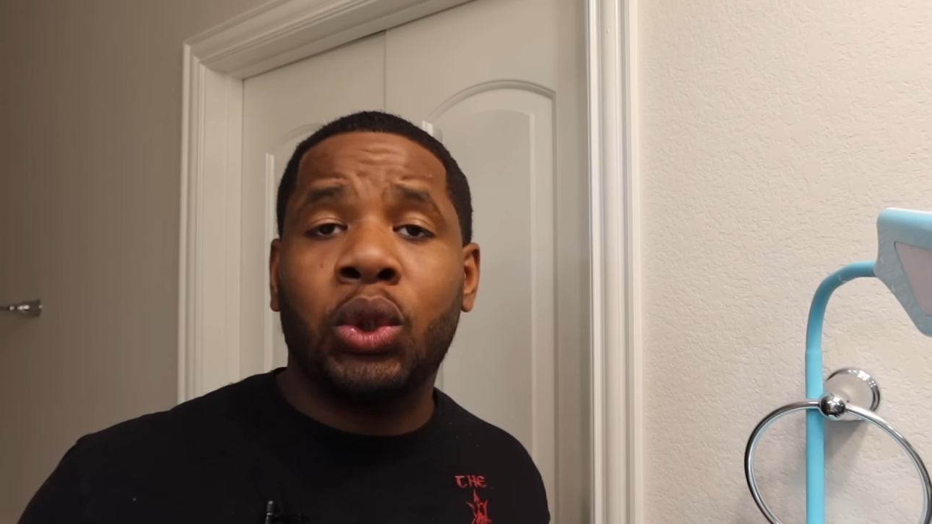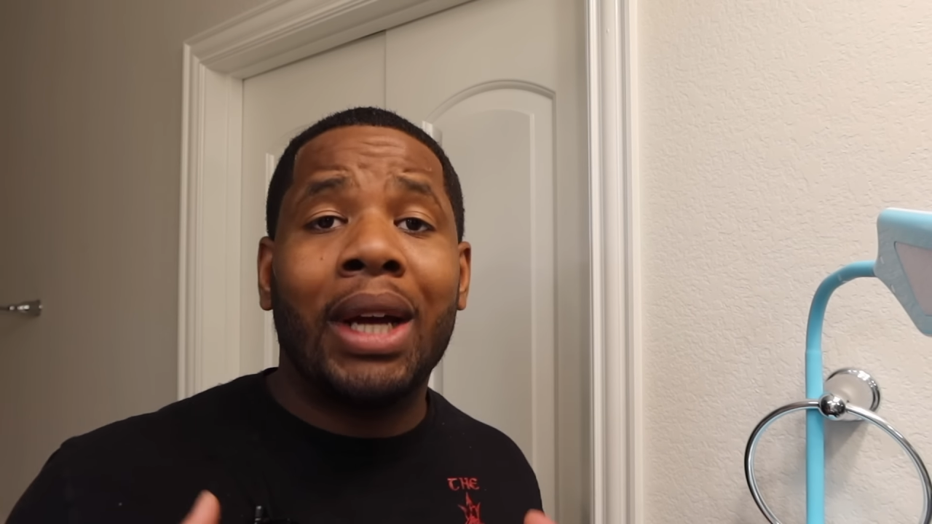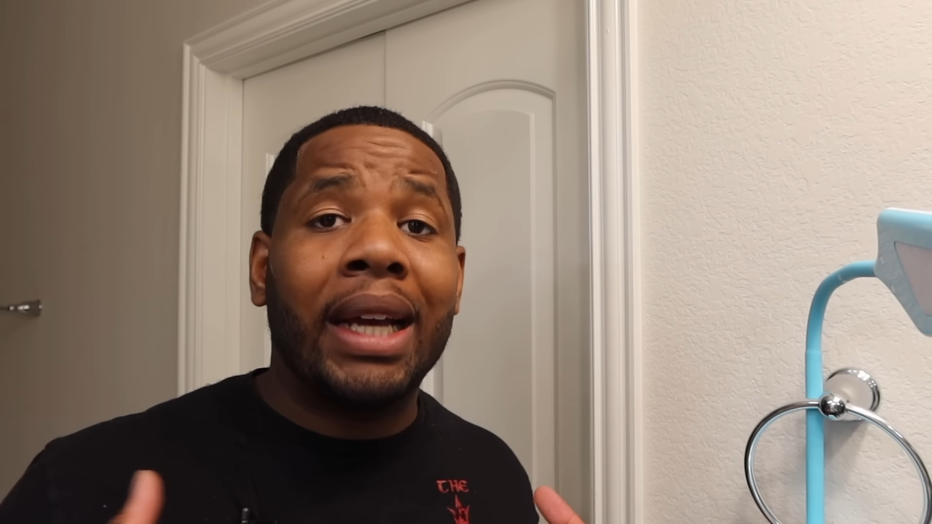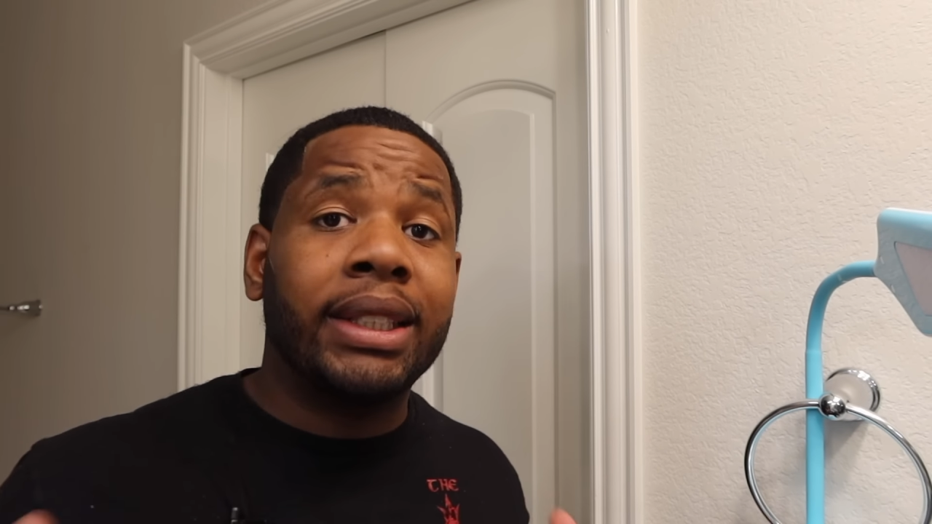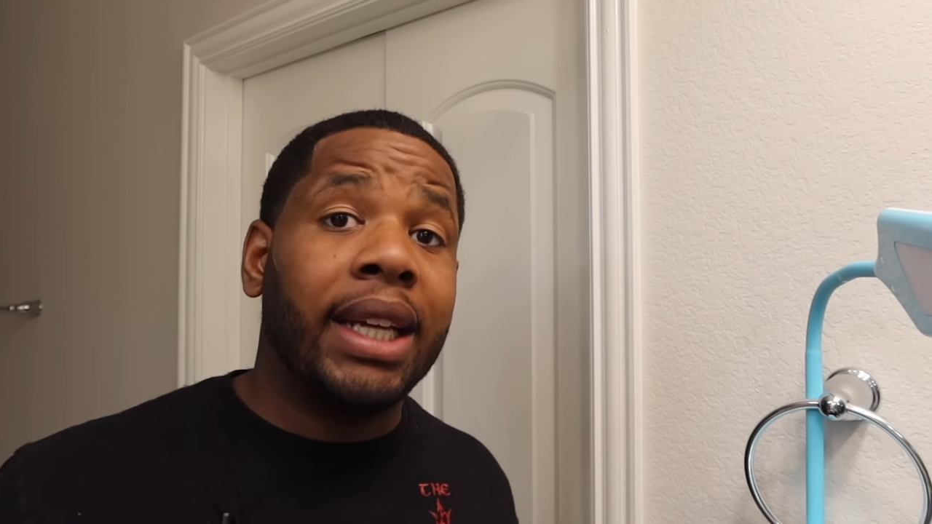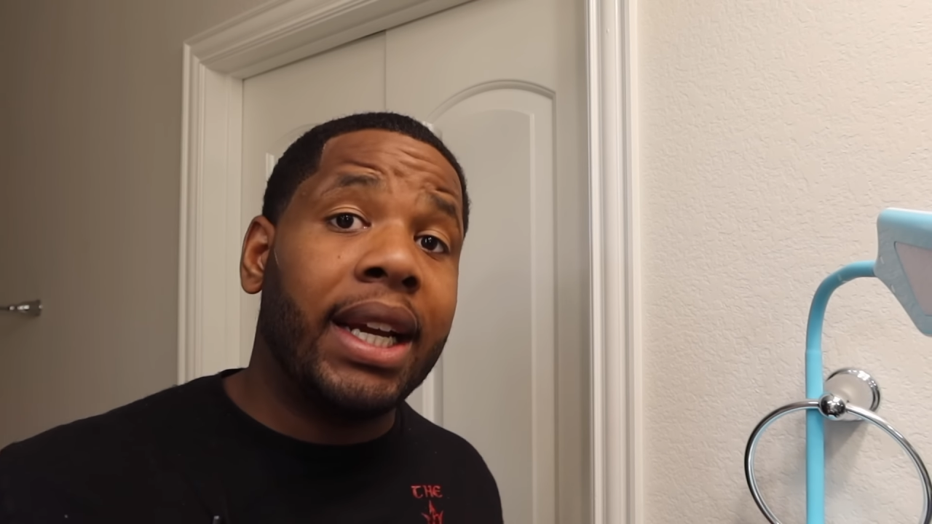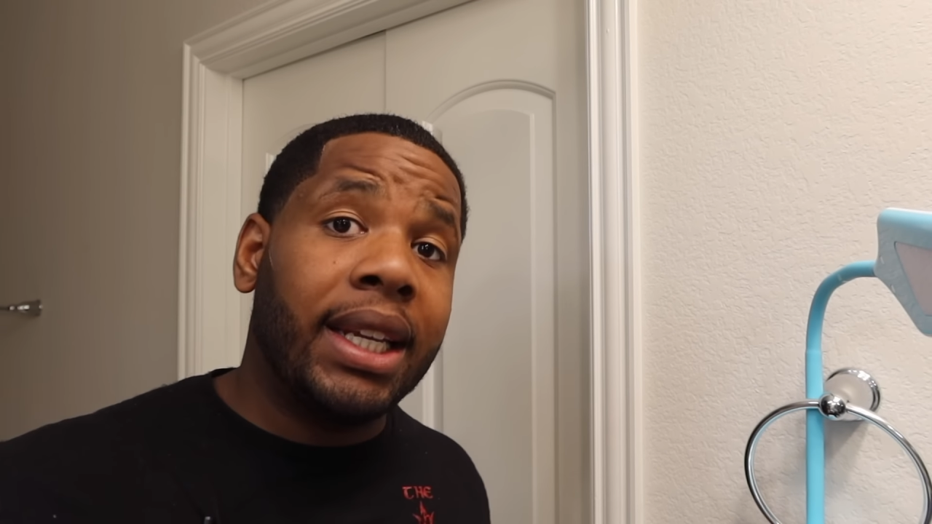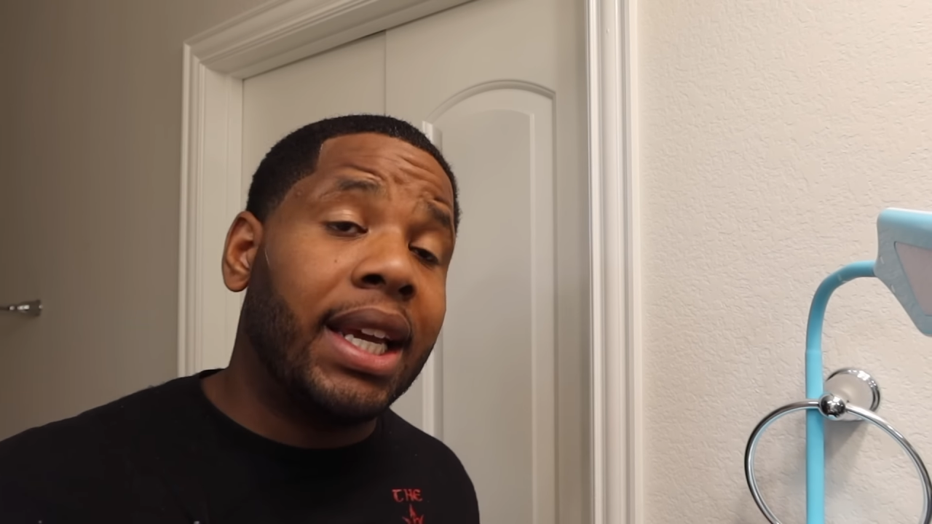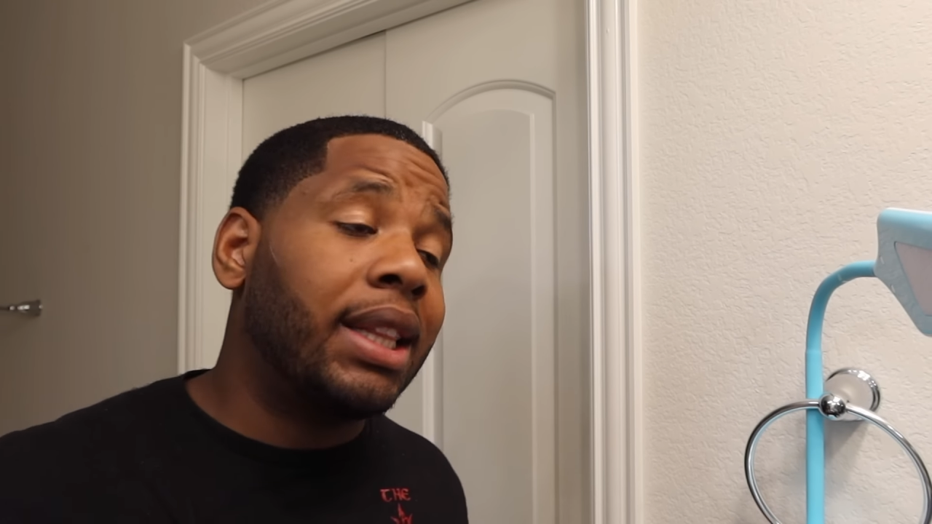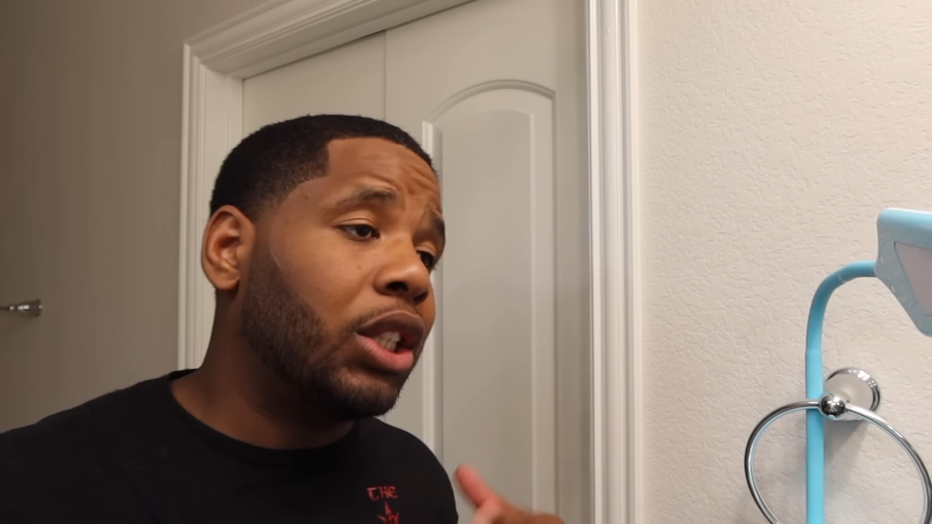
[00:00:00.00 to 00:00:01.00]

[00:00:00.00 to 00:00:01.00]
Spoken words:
you guys didn't get